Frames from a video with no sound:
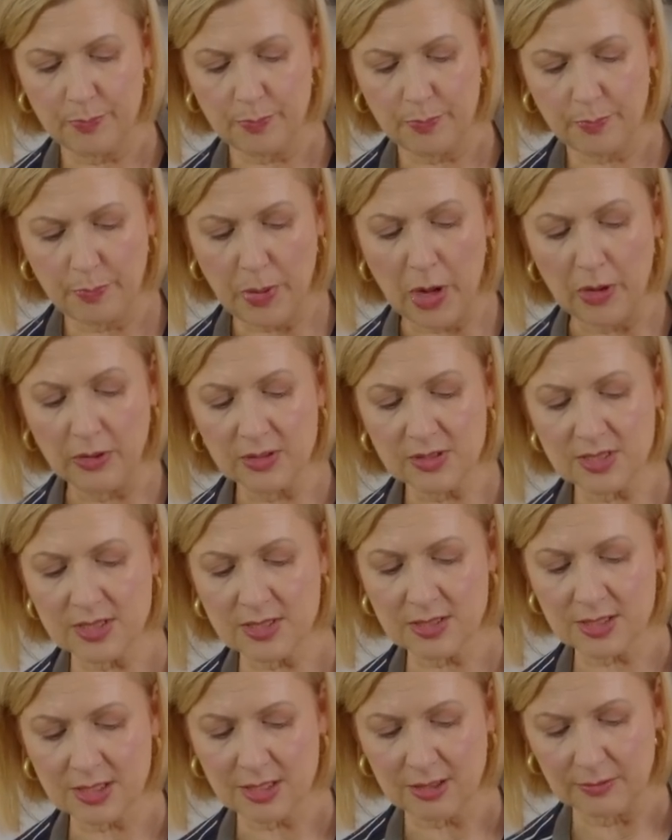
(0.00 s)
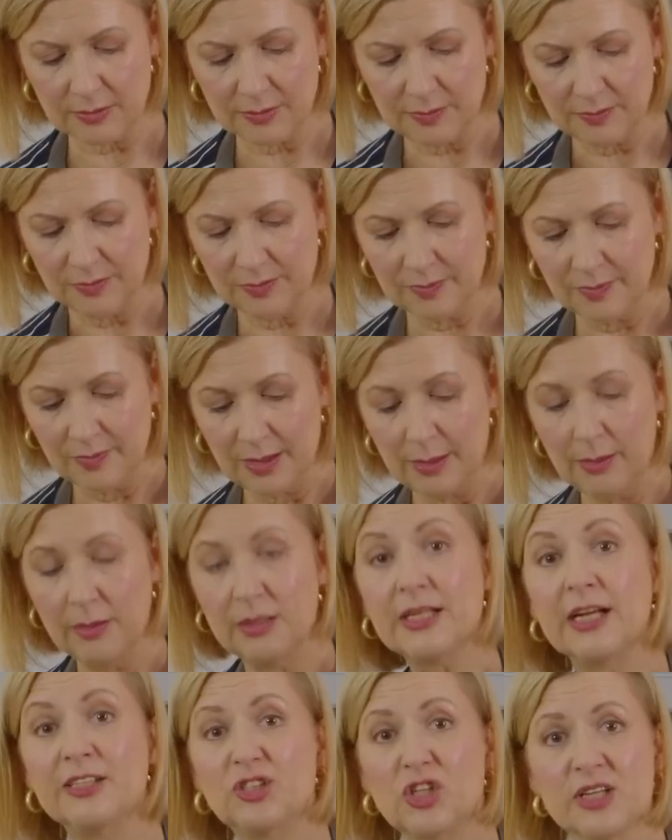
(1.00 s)
pulsed
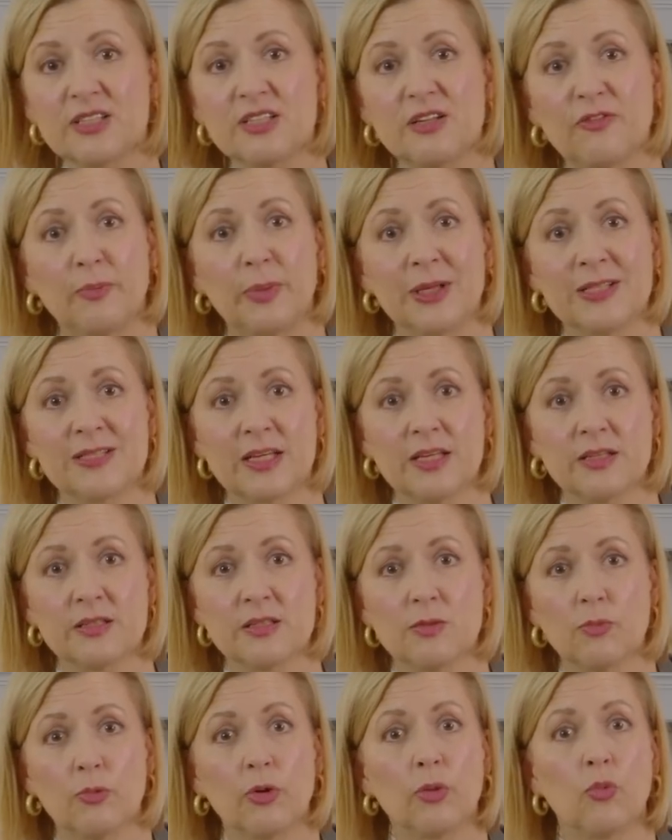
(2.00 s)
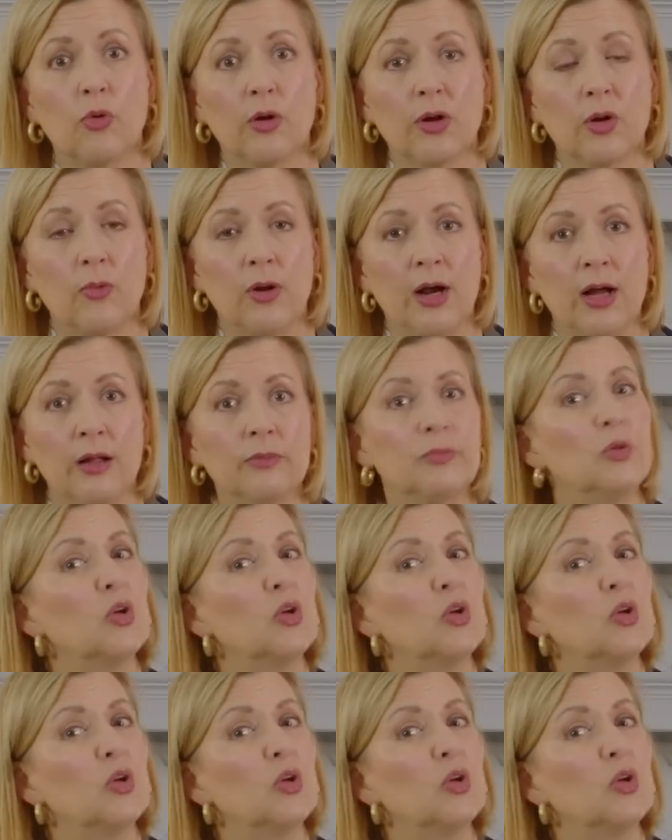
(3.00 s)
digestive biscuits would work well.